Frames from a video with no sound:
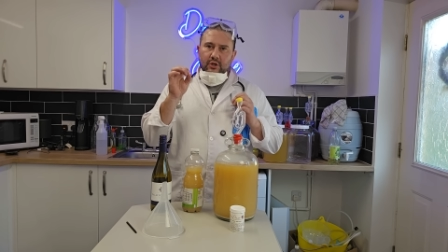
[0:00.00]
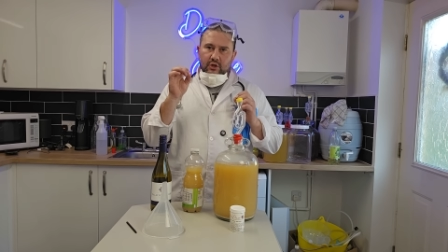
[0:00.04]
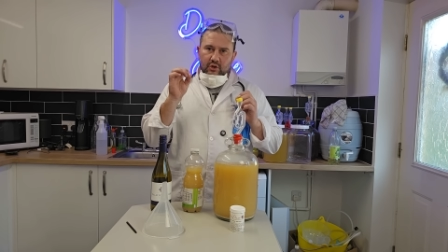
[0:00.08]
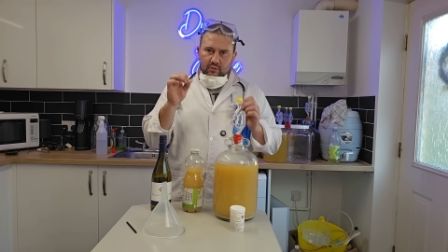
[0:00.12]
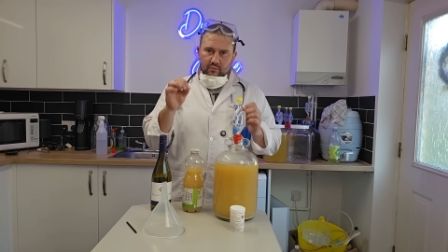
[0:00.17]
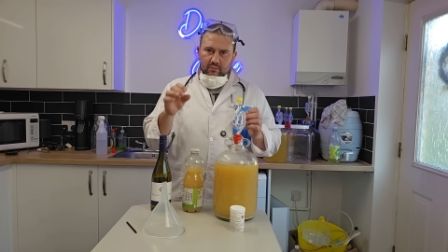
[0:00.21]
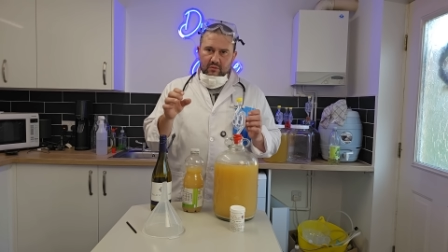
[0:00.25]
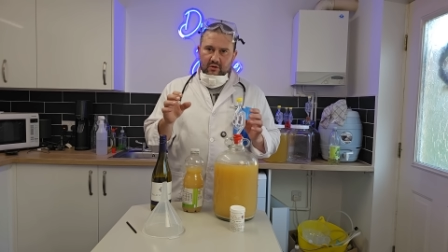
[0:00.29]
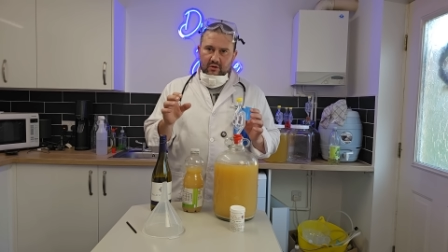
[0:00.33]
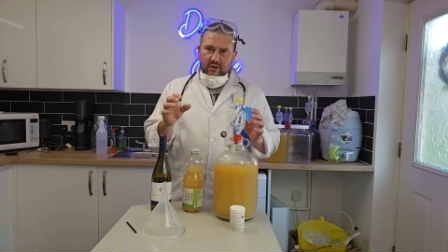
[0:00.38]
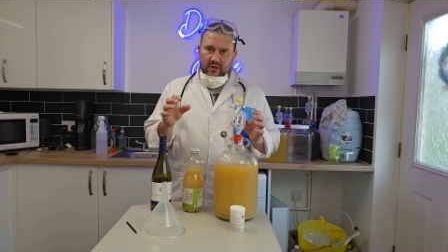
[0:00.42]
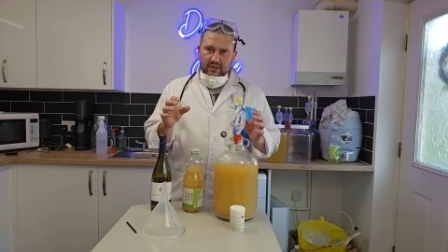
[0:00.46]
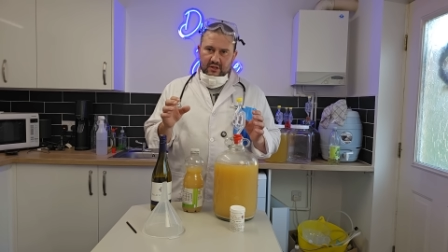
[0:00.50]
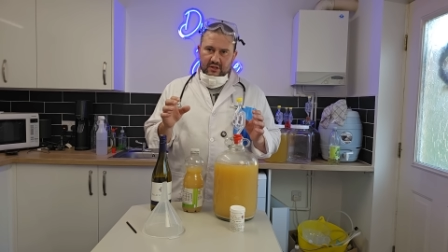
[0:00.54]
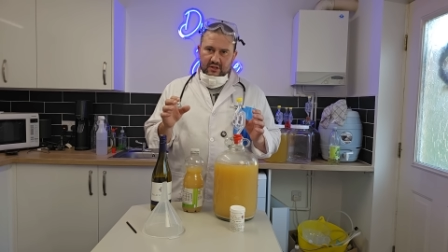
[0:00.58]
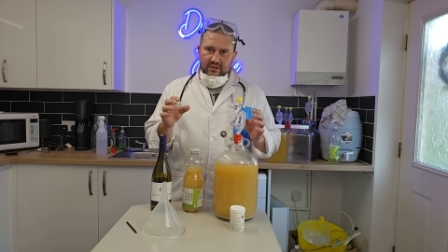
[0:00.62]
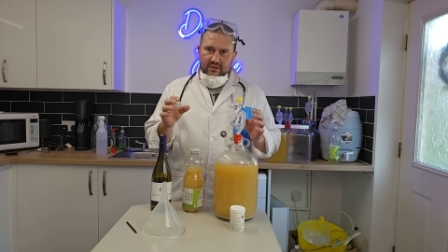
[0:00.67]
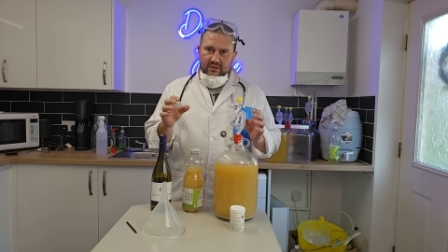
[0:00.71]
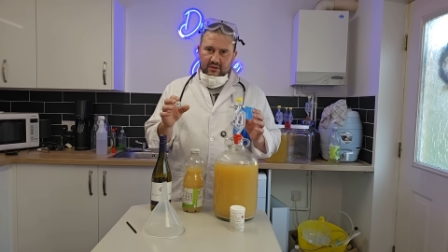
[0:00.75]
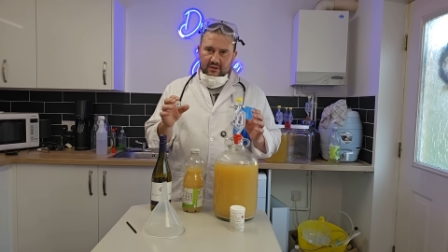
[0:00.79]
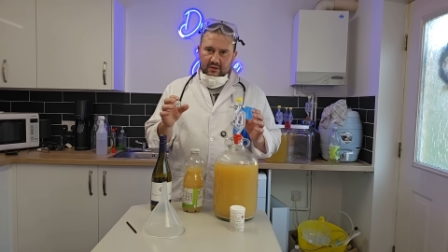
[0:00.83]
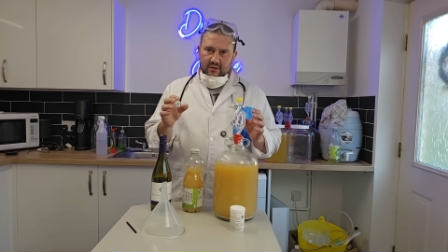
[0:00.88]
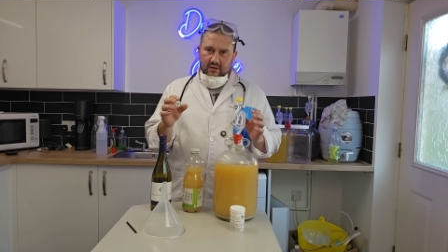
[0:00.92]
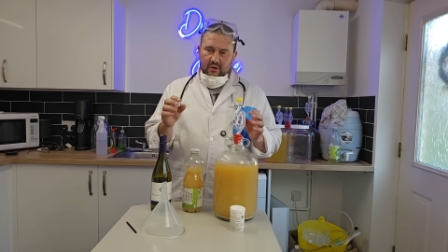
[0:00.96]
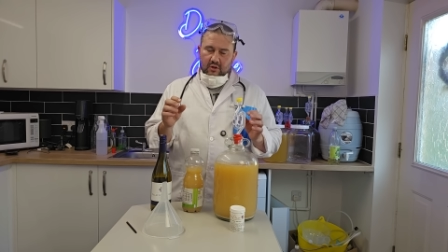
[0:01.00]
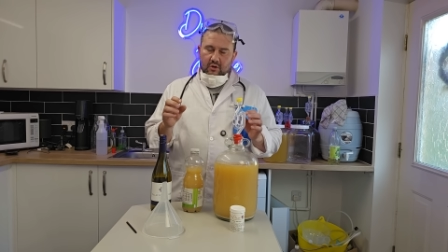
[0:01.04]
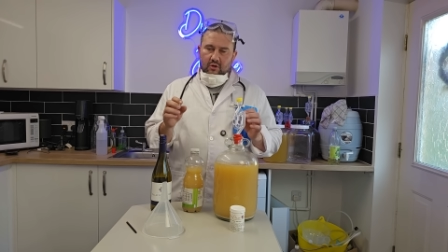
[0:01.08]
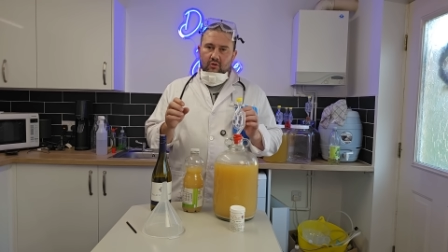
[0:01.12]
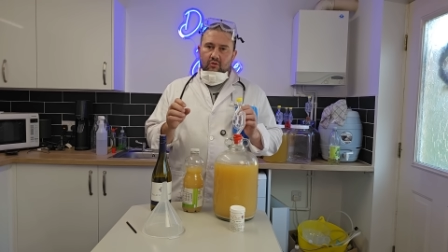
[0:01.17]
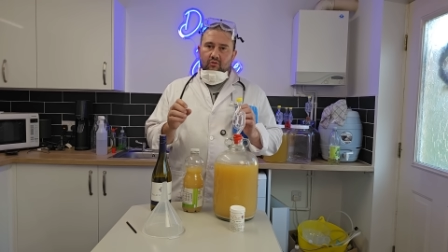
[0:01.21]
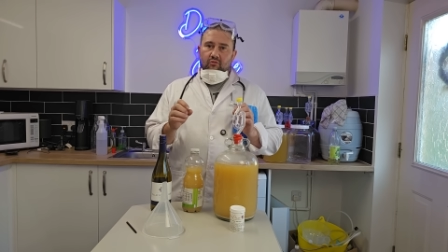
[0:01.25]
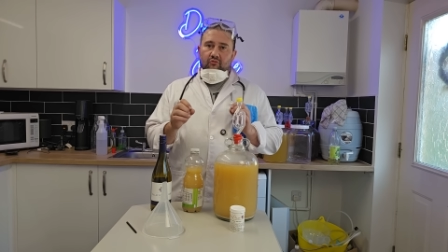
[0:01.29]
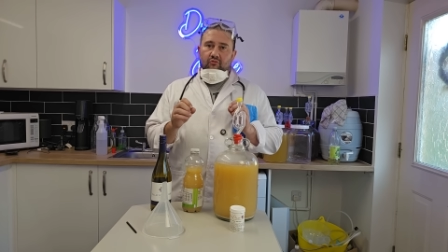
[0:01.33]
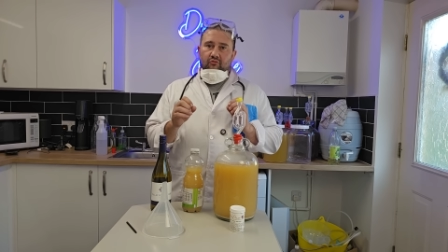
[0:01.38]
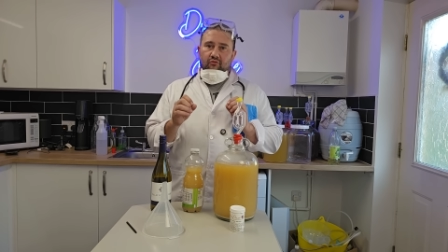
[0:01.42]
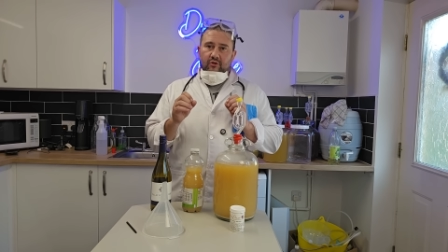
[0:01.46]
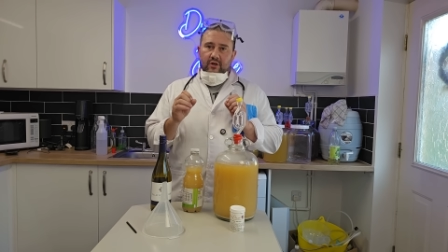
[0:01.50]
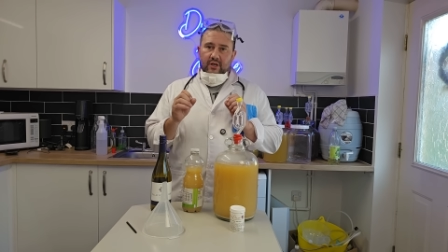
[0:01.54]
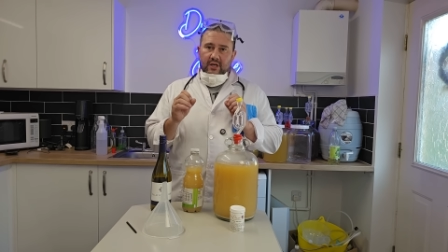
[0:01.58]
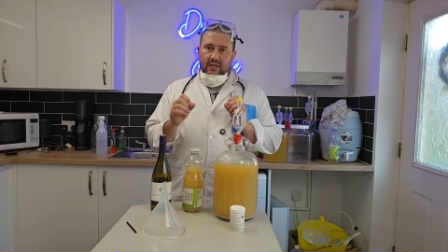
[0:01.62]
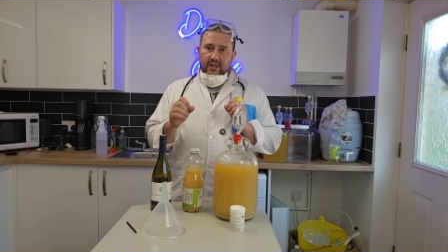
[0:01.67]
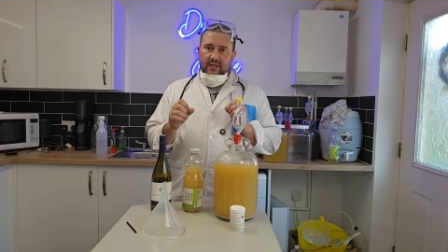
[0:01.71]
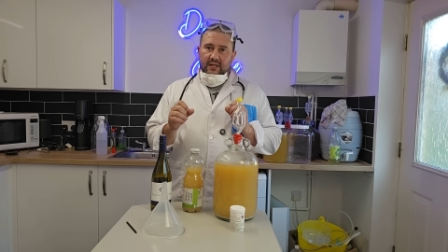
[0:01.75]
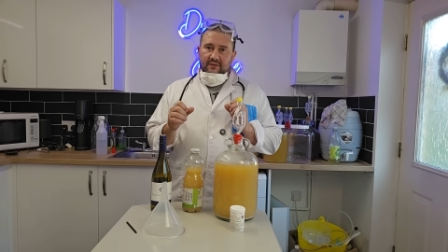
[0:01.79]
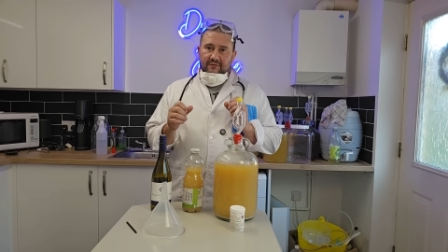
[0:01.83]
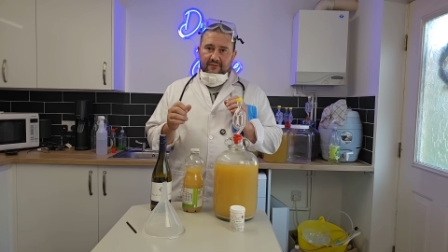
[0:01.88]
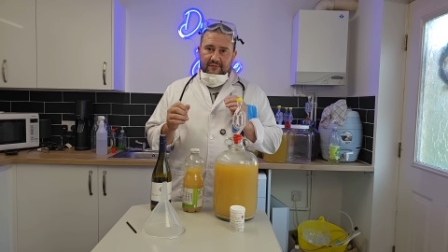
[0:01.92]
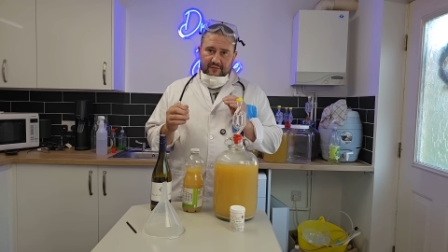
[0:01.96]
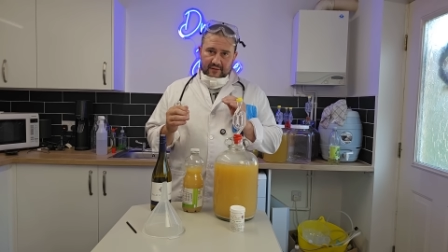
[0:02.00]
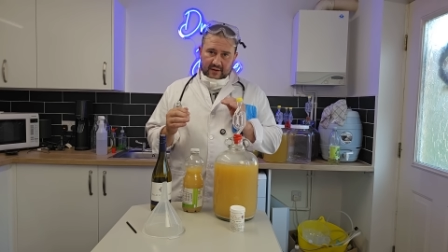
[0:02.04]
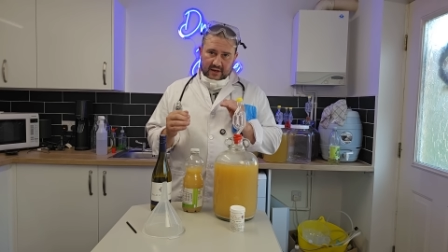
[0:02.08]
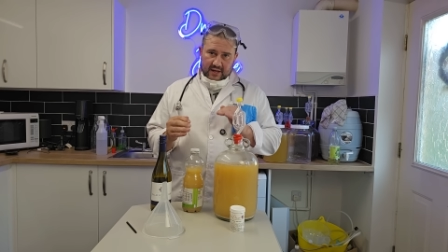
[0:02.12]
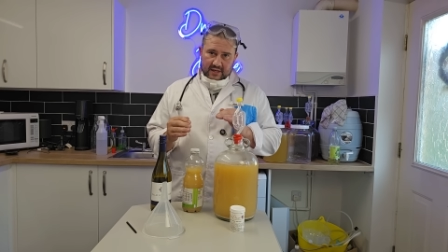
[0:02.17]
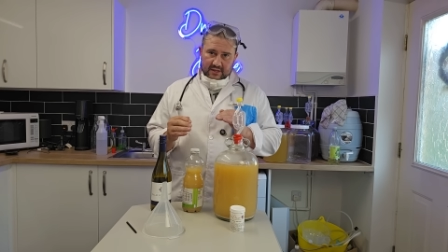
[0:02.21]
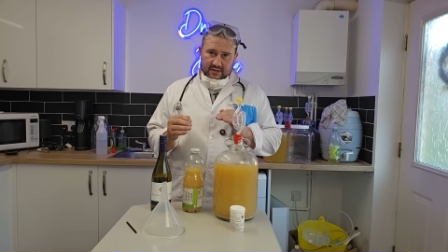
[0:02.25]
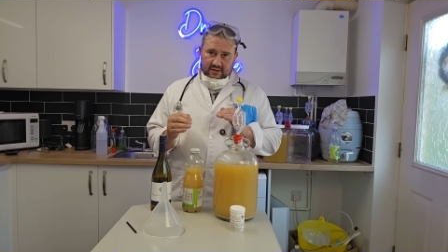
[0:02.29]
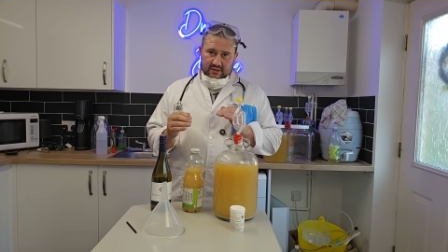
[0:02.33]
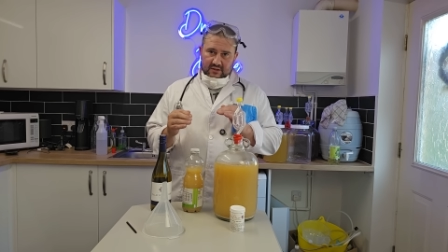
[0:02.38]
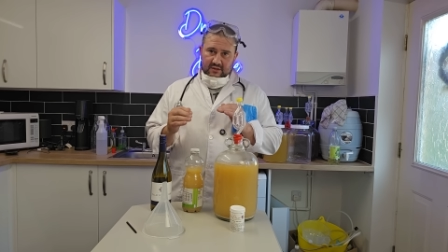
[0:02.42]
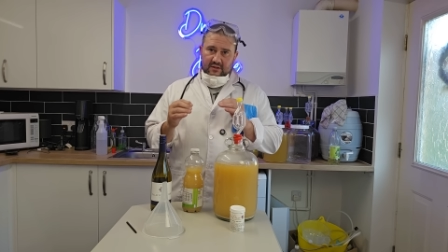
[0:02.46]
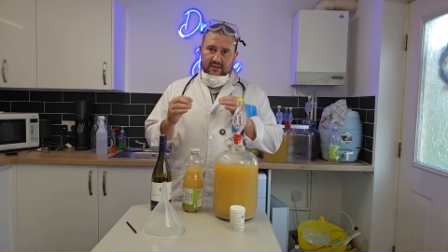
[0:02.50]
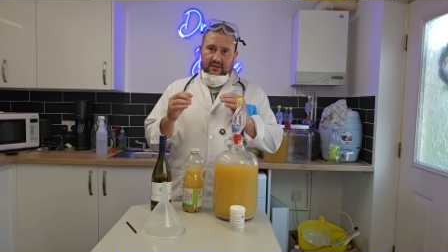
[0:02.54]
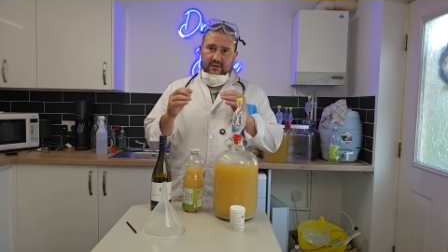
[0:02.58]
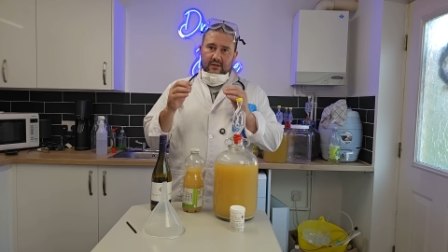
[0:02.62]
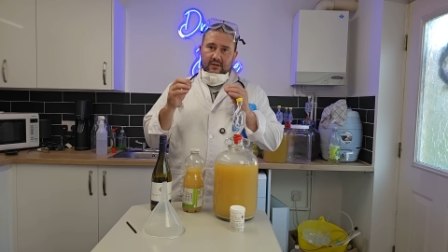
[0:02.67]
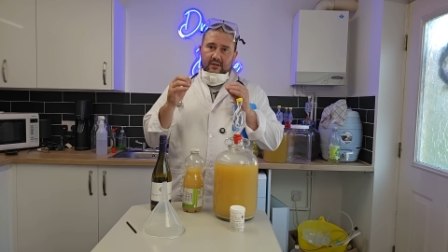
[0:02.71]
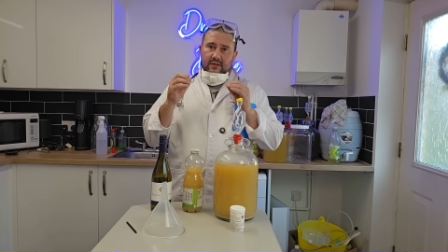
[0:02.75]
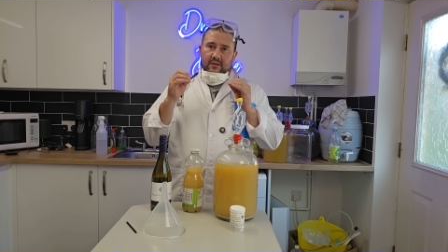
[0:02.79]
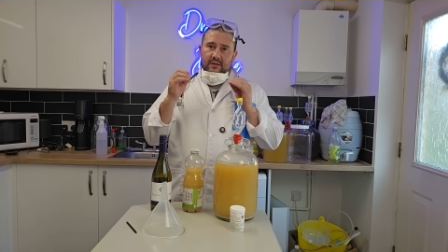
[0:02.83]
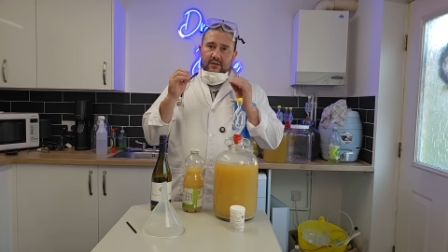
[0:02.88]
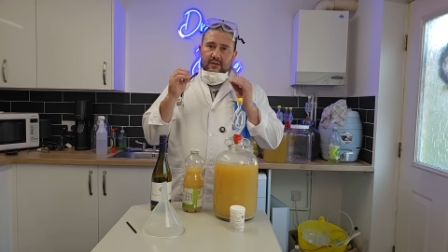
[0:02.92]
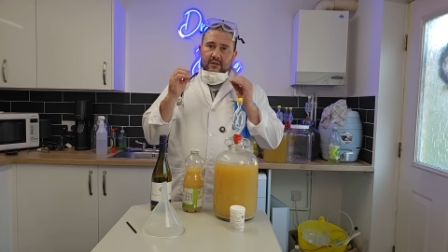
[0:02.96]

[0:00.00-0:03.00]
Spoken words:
numerous, really fast